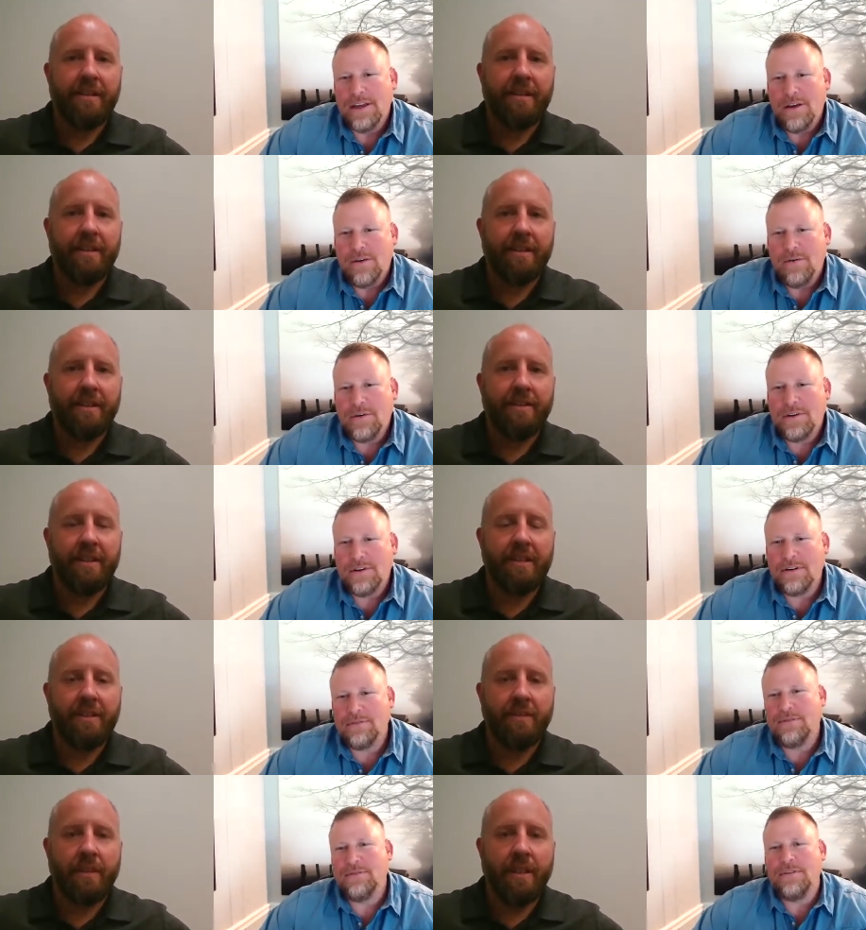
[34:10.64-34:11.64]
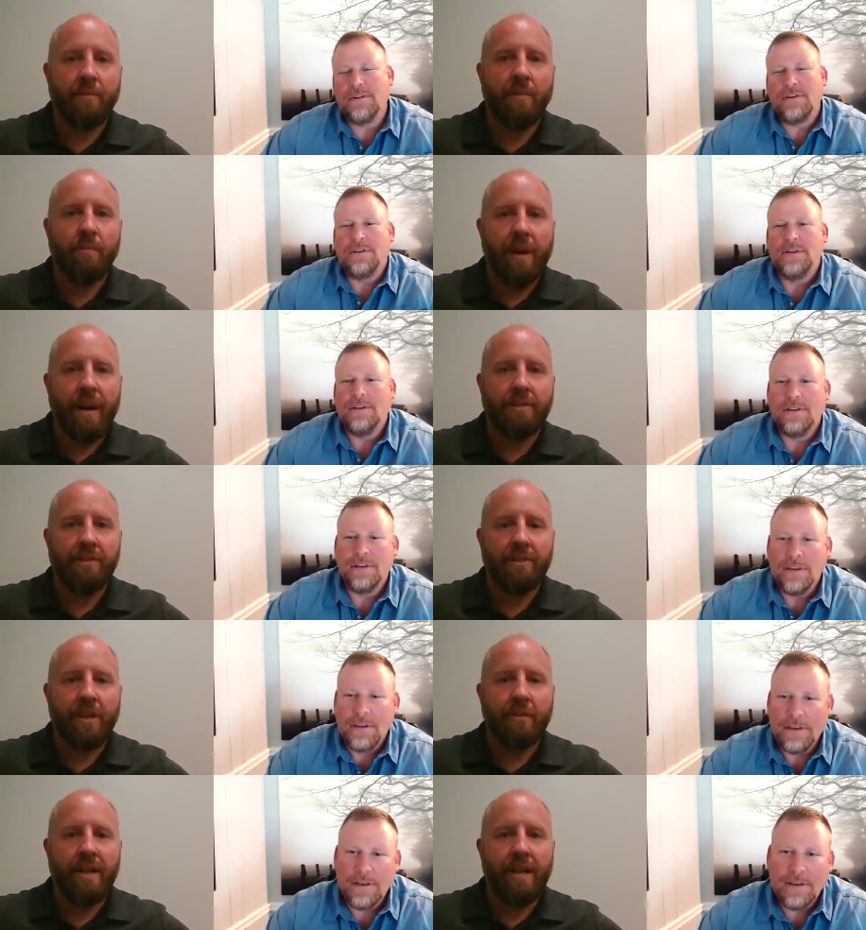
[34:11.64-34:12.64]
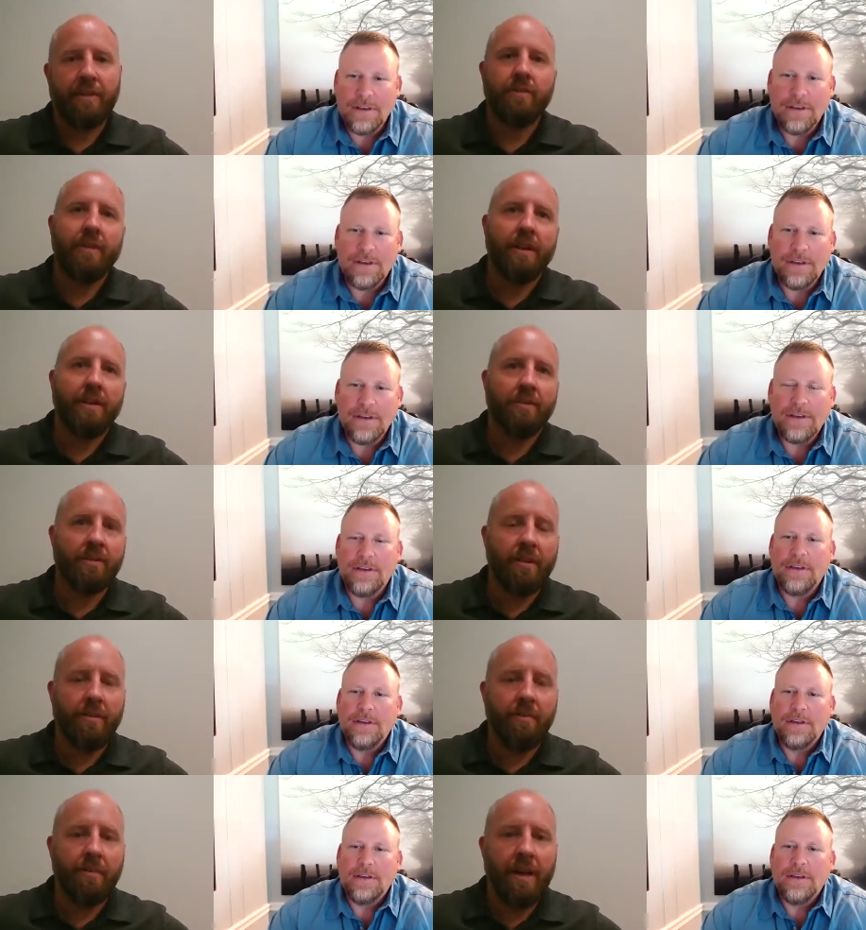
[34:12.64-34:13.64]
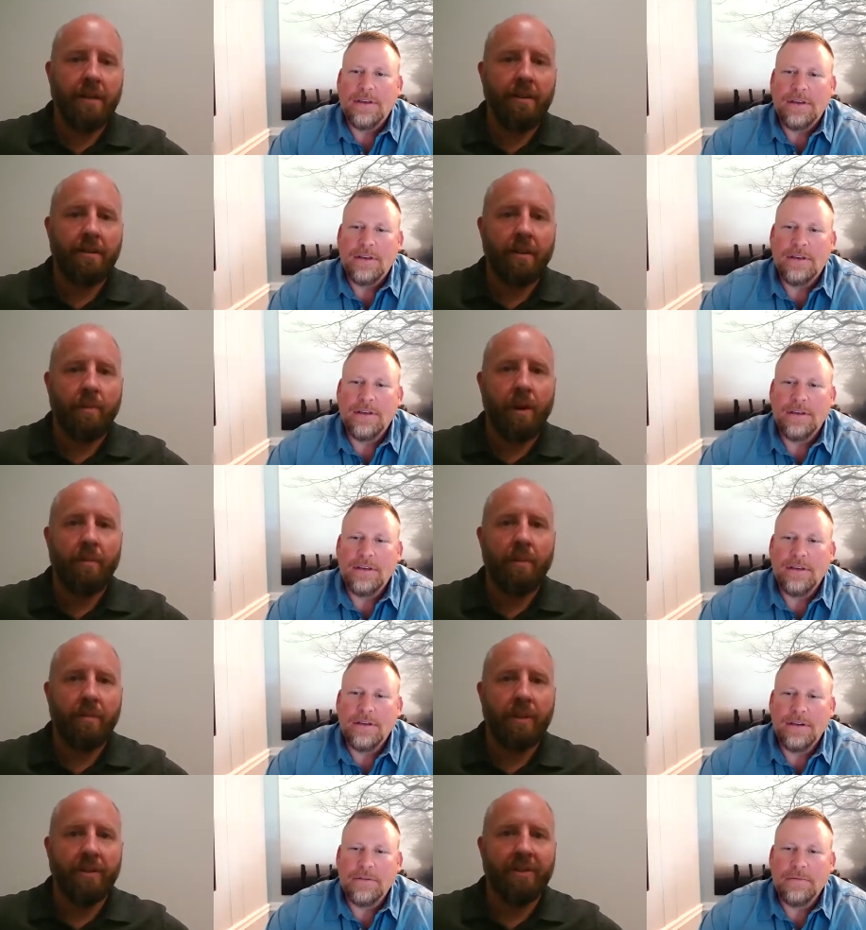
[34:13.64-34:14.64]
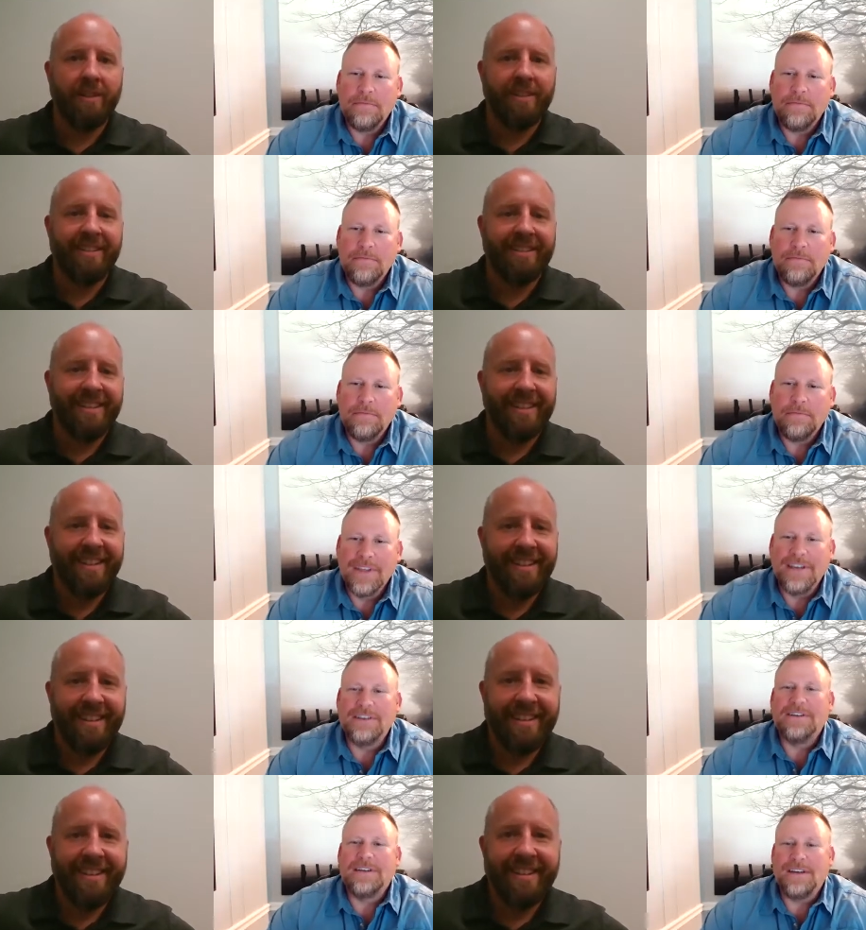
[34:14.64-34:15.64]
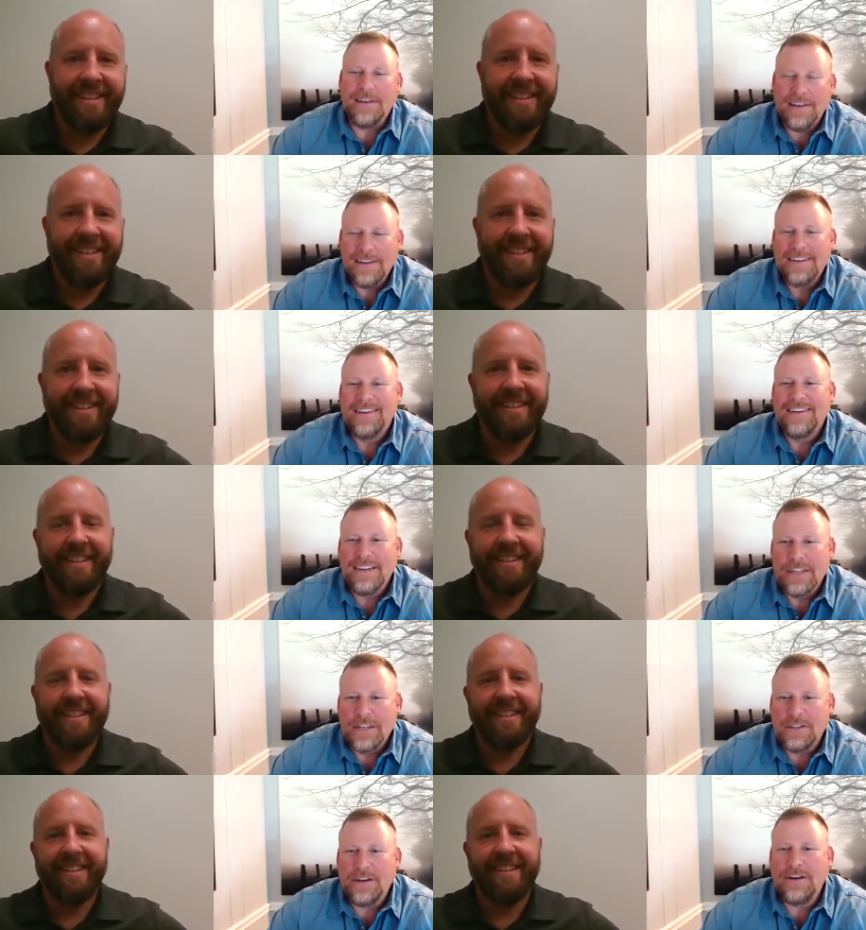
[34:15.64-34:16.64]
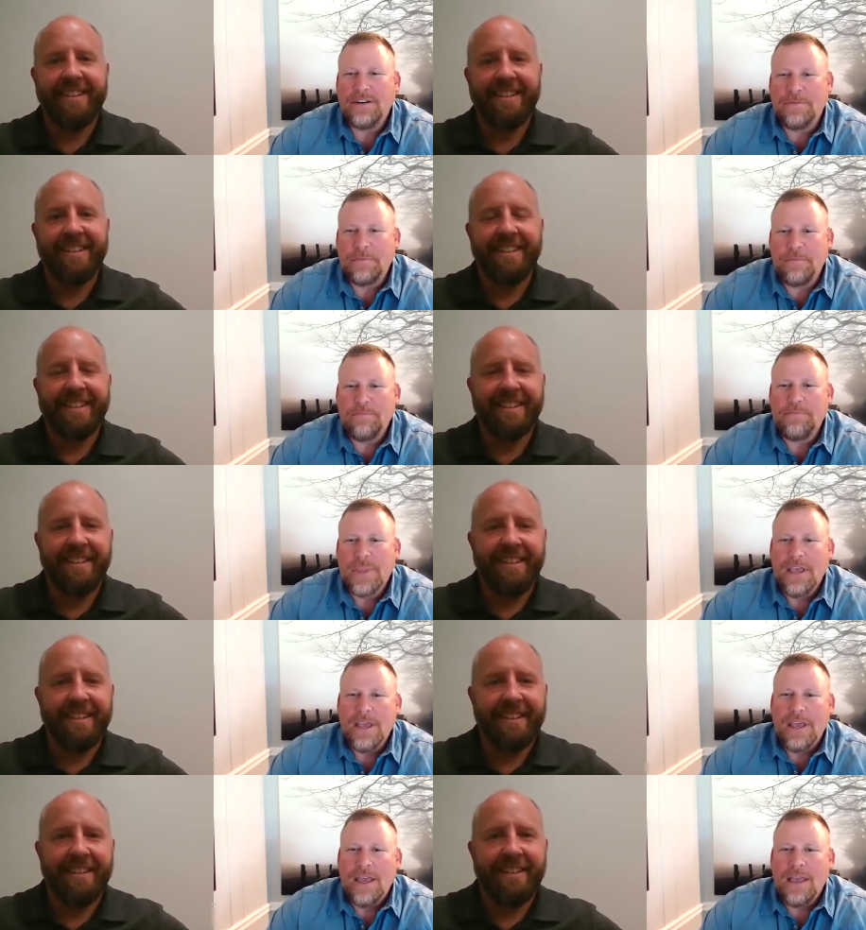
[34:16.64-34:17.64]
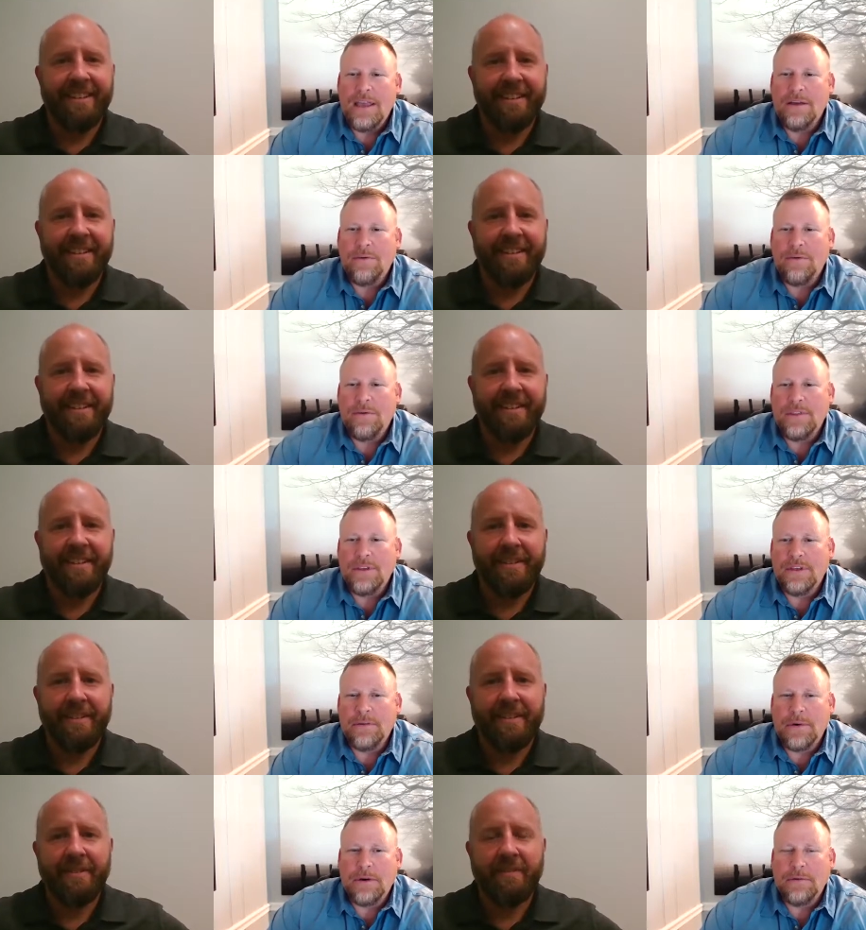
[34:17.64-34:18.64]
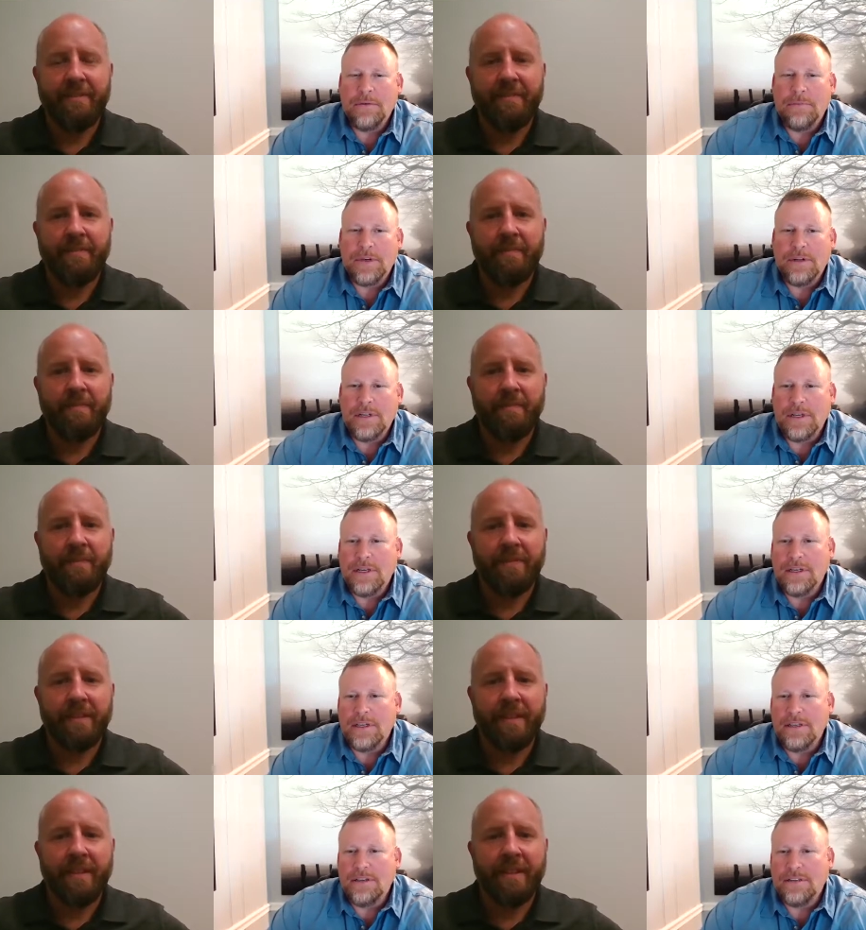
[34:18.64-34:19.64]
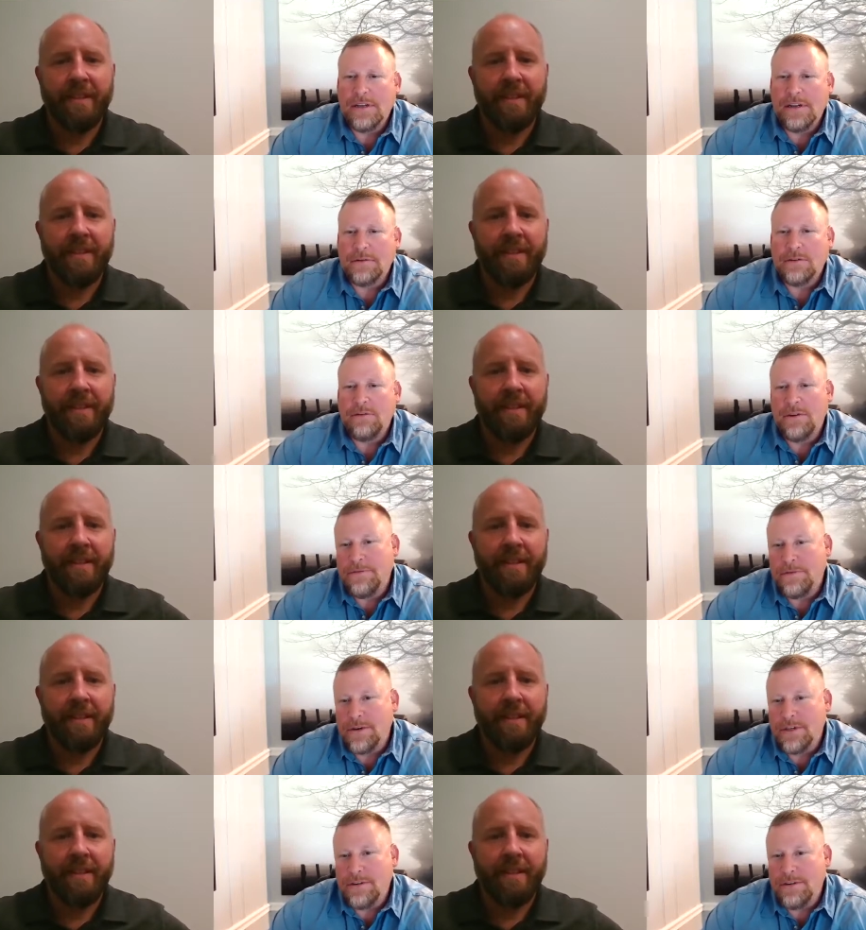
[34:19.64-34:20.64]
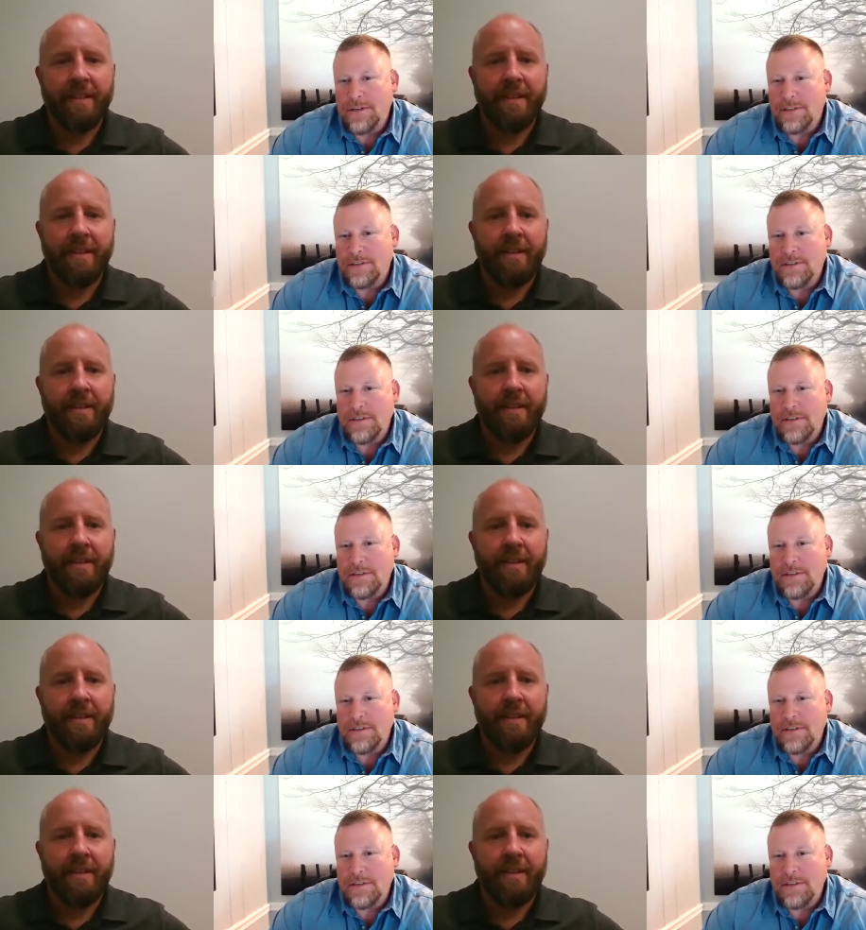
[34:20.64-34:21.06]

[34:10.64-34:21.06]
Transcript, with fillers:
Speaker 1: to see these lumber prices go down so I can start my apartment build.
Speaker 2: Okay. Yeah. Sure. And the apartment building, you said it was twenty-four units that